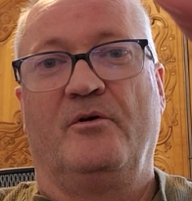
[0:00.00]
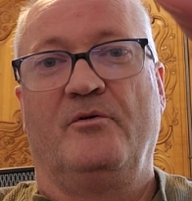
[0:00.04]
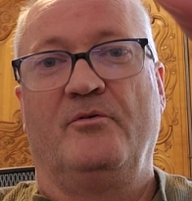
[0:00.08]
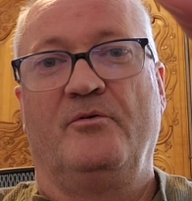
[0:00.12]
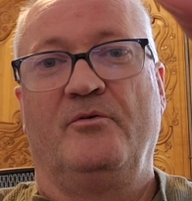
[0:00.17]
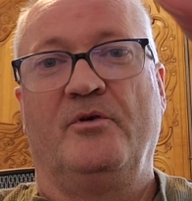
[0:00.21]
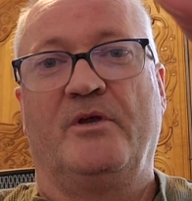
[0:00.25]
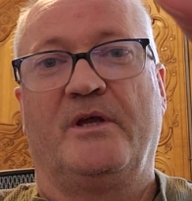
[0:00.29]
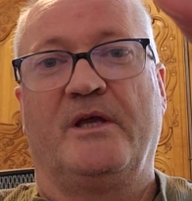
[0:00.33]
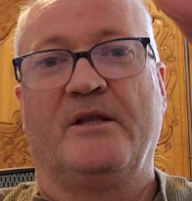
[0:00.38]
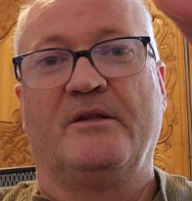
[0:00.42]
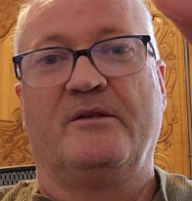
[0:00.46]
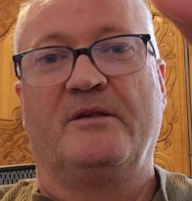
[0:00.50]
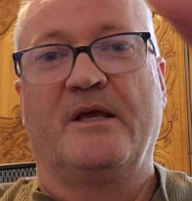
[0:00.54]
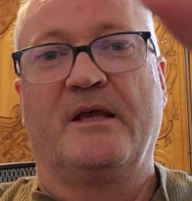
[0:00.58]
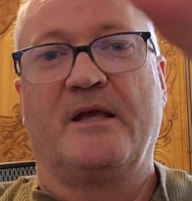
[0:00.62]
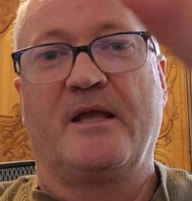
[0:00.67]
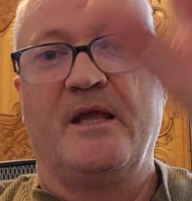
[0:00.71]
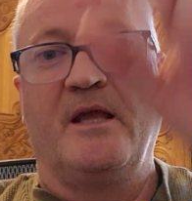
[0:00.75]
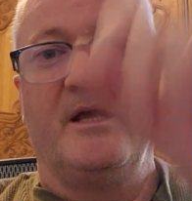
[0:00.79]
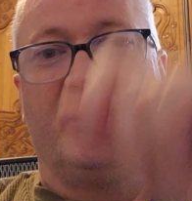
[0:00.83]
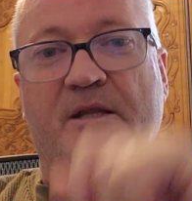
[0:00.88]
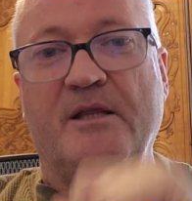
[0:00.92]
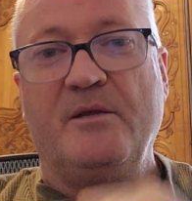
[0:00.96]
you can take
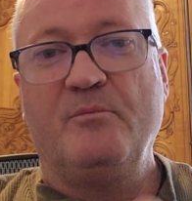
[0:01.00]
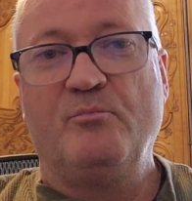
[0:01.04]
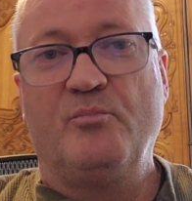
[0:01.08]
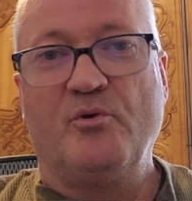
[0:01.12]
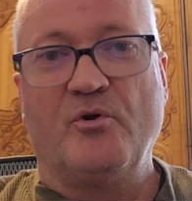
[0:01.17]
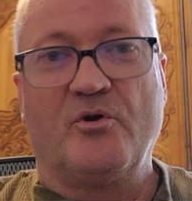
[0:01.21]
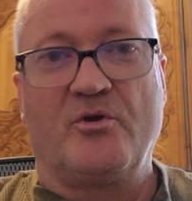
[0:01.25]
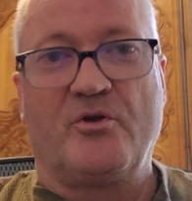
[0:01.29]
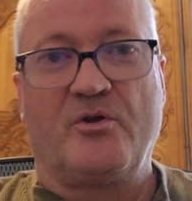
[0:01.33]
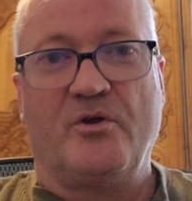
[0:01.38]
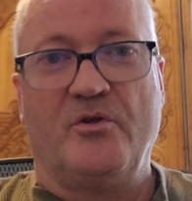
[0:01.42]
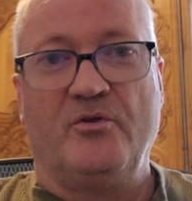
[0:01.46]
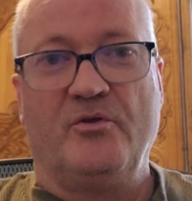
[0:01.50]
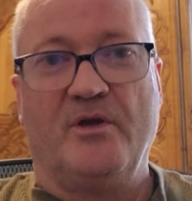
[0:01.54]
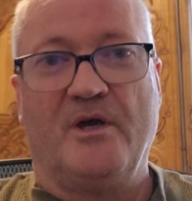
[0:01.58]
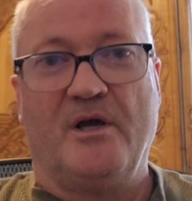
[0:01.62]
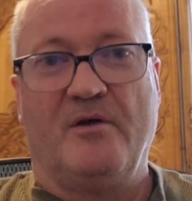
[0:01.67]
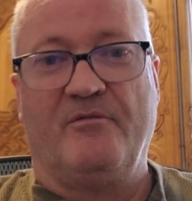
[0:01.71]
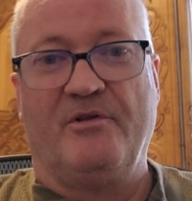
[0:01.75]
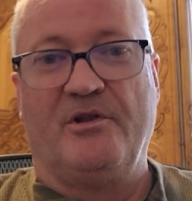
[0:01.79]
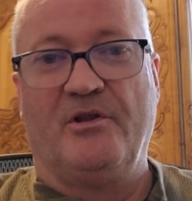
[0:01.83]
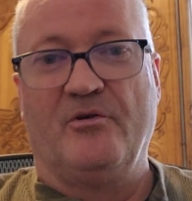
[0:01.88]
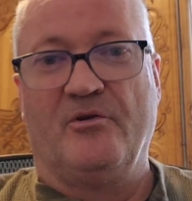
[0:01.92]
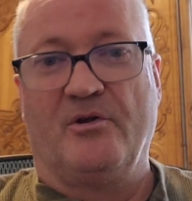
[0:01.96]
any book you
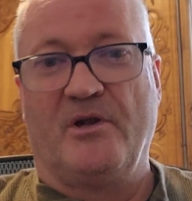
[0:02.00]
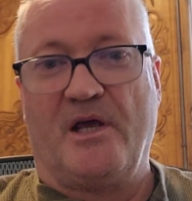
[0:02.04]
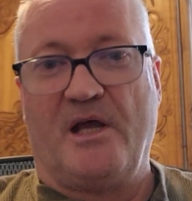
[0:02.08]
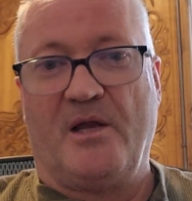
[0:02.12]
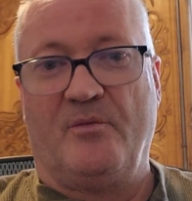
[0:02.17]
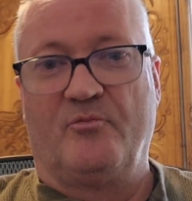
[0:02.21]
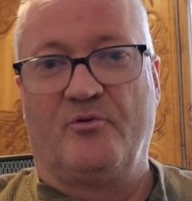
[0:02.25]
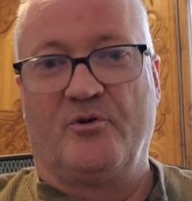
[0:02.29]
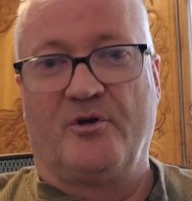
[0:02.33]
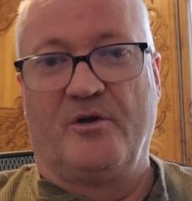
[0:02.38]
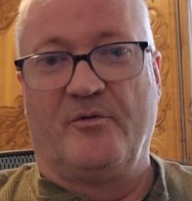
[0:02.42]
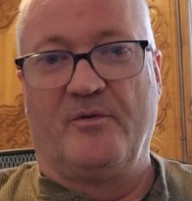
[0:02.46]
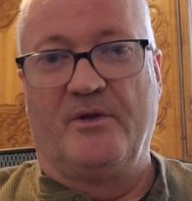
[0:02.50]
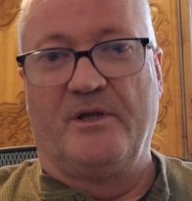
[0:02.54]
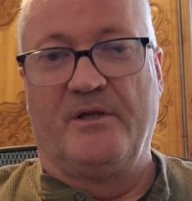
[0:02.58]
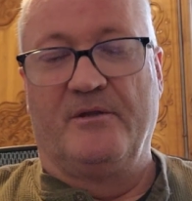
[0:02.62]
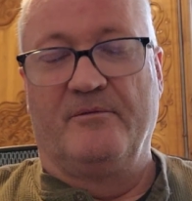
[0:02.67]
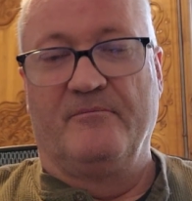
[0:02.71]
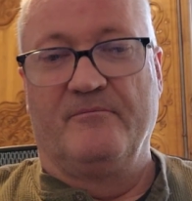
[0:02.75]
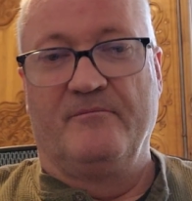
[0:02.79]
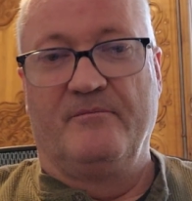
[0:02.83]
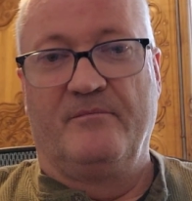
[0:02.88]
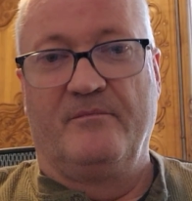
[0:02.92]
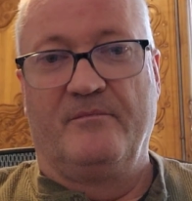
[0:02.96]
have in your library,
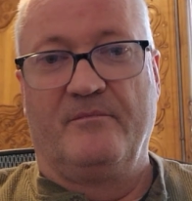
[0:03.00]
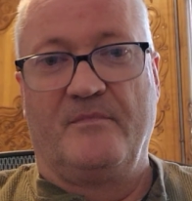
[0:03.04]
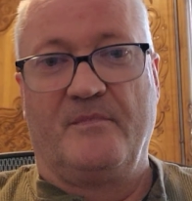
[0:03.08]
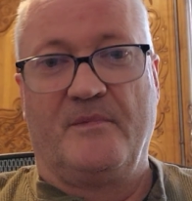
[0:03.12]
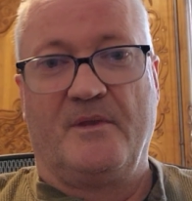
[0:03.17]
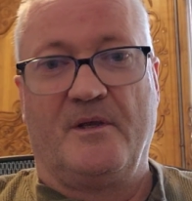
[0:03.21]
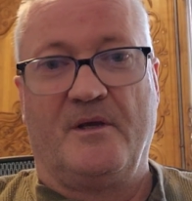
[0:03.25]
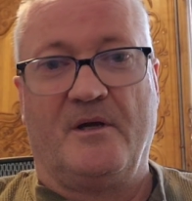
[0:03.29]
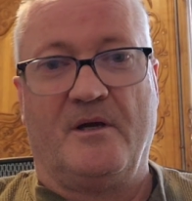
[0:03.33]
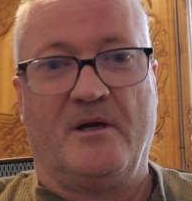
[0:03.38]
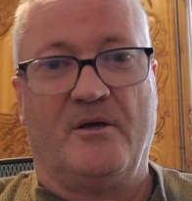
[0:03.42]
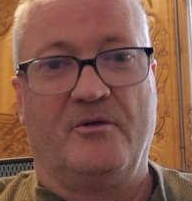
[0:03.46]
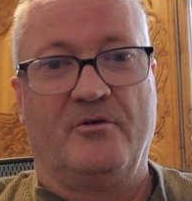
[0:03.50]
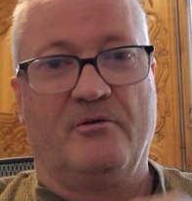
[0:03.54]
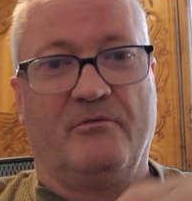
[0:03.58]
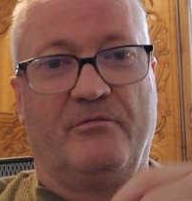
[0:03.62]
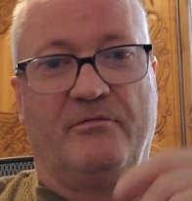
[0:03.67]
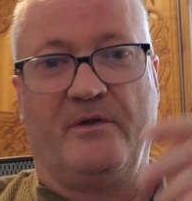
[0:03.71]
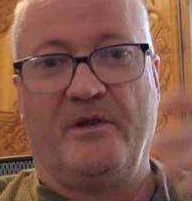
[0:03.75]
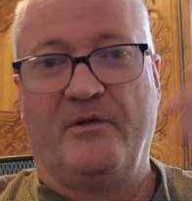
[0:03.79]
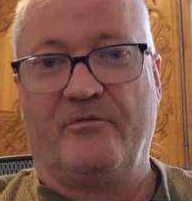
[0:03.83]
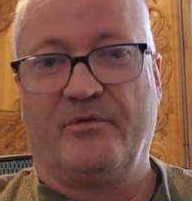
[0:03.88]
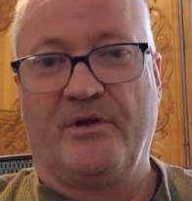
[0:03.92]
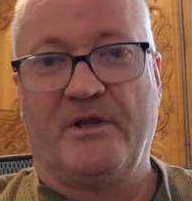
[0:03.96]
your
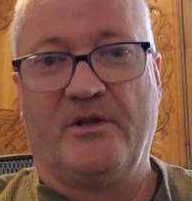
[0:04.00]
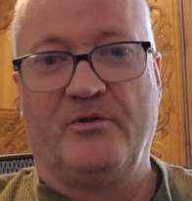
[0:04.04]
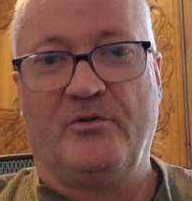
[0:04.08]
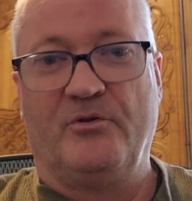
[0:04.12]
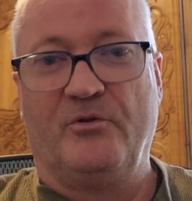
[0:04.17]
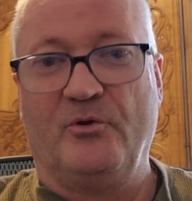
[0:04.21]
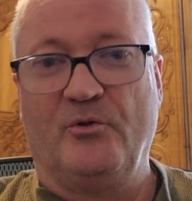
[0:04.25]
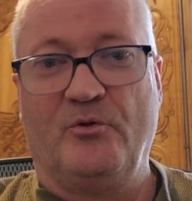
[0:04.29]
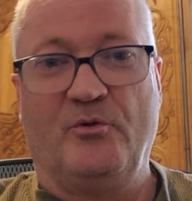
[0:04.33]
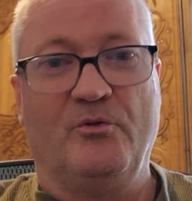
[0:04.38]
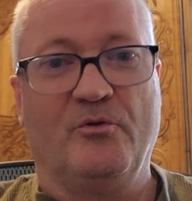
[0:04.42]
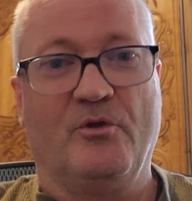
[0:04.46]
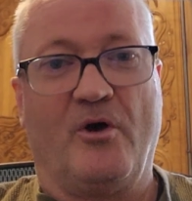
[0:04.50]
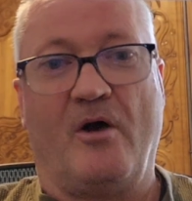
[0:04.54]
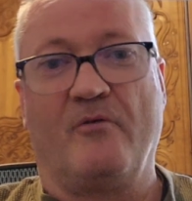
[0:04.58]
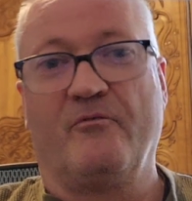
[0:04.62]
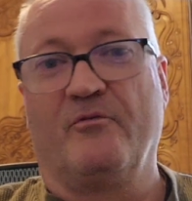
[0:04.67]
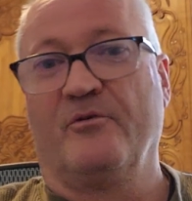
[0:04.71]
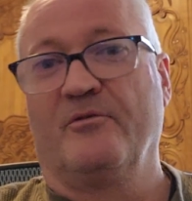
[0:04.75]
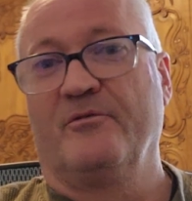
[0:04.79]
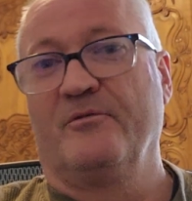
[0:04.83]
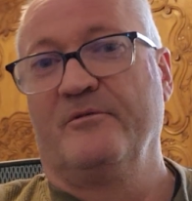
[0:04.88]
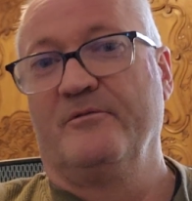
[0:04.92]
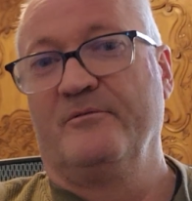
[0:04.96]
favorite Dune
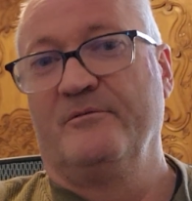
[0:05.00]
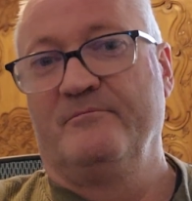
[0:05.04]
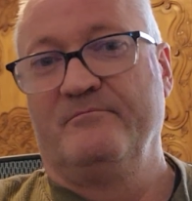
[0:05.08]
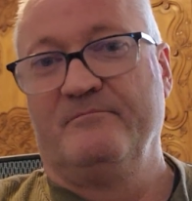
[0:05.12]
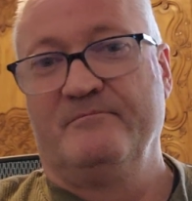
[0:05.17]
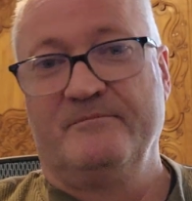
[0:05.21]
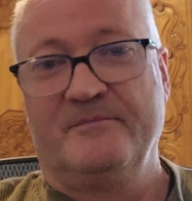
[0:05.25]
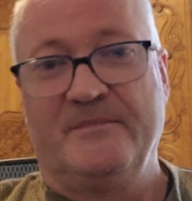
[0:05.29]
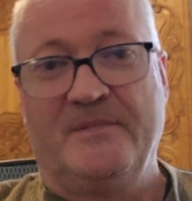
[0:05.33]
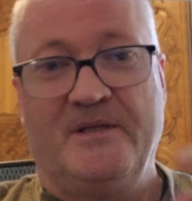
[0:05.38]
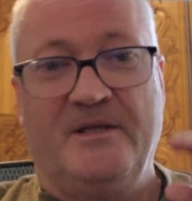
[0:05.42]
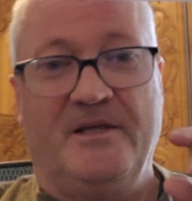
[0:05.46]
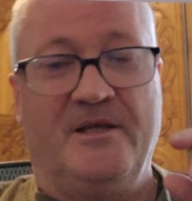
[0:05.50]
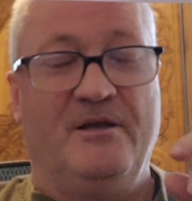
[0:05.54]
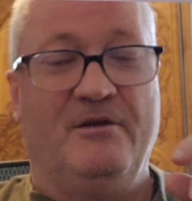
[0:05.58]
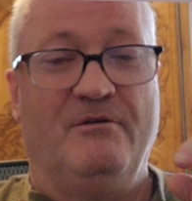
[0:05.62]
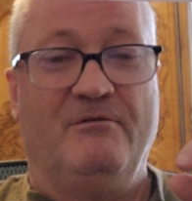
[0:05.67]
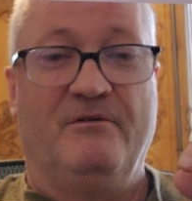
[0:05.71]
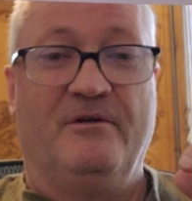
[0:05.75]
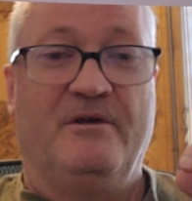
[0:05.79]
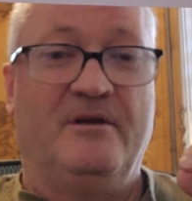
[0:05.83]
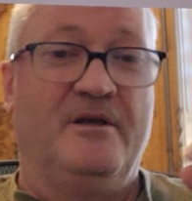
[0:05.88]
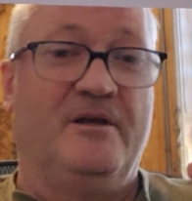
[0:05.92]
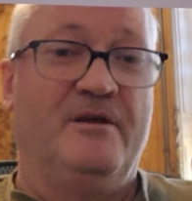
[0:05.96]
novel,
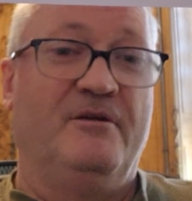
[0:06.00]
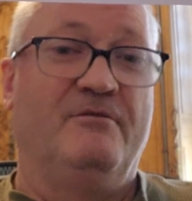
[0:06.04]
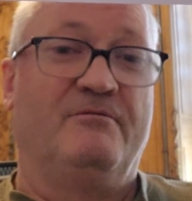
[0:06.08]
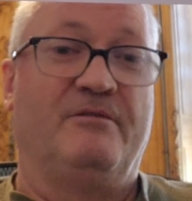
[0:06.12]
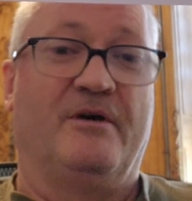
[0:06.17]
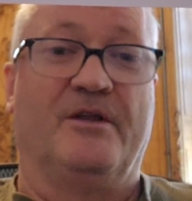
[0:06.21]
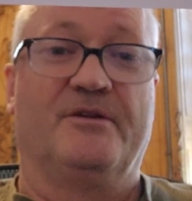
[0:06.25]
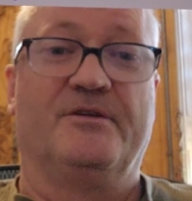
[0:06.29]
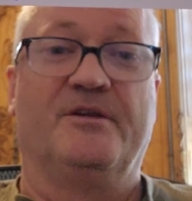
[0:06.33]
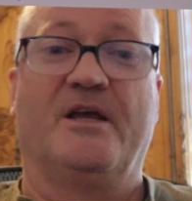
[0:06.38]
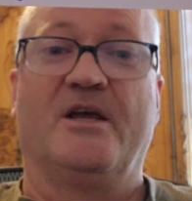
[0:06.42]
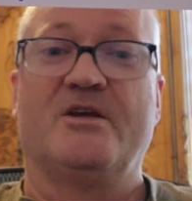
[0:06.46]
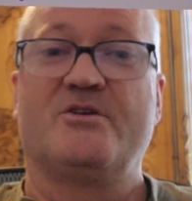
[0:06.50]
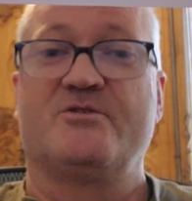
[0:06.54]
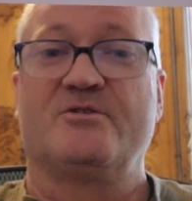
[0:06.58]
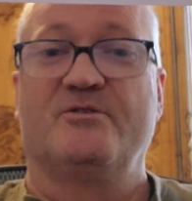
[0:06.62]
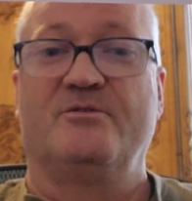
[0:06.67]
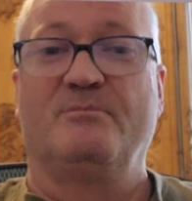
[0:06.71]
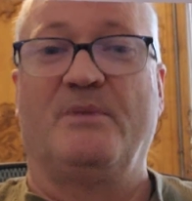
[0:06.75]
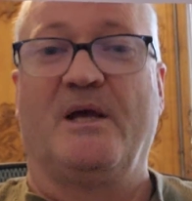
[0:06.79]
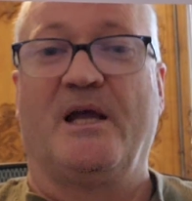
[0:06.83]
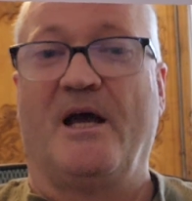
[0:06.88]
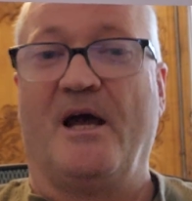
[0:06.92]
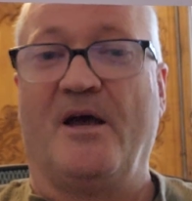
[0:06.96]

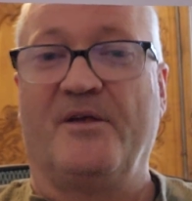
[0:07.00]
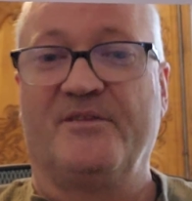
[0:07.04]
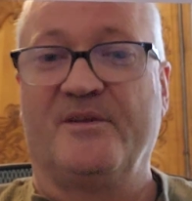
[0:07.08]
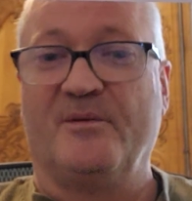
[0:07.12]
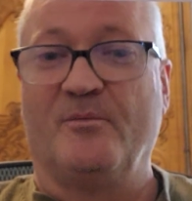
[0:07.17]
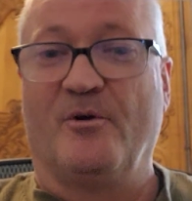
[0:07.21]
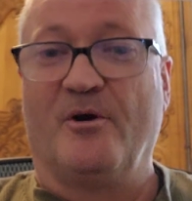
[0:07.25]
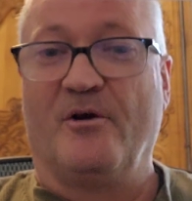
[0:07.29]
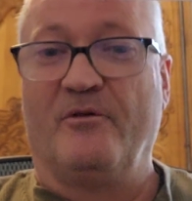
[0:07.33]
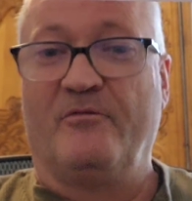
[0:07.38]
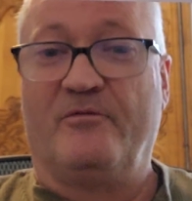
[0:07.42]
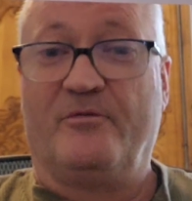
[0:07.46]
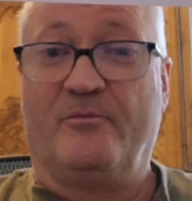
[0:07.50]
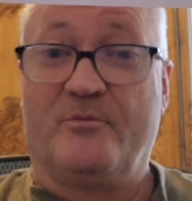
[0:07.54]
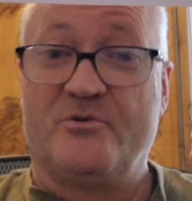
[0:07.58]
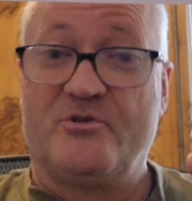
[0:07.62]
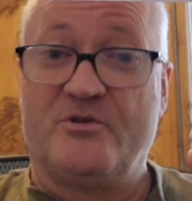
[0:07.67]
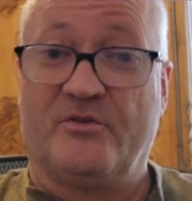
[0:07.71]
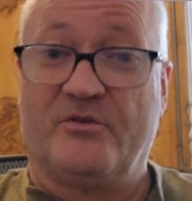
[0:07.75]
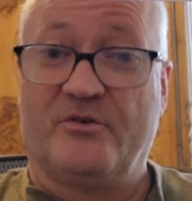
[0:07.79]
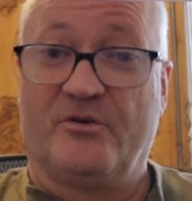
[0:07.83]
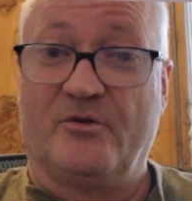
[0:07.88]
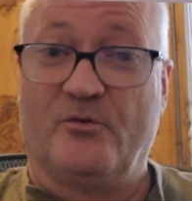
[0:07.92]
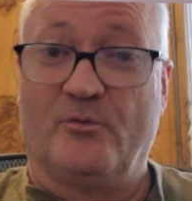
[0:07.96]
Foundation by Asimov, which
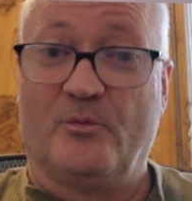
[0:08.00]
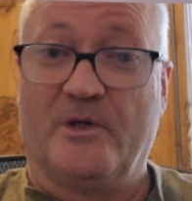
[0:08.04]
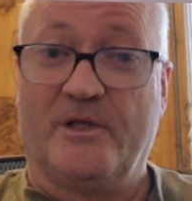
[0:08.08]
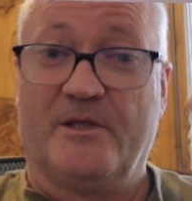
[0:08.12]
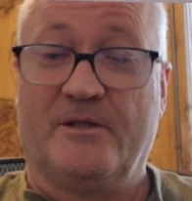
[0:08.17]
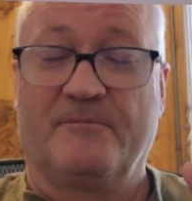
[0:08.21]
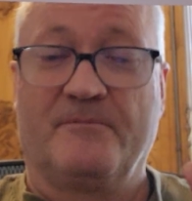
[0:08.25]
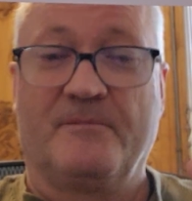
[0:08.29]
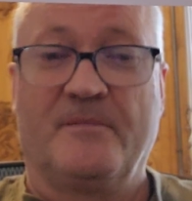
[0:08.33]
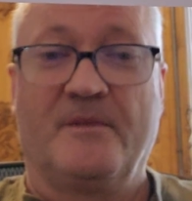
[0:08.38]
is a good one.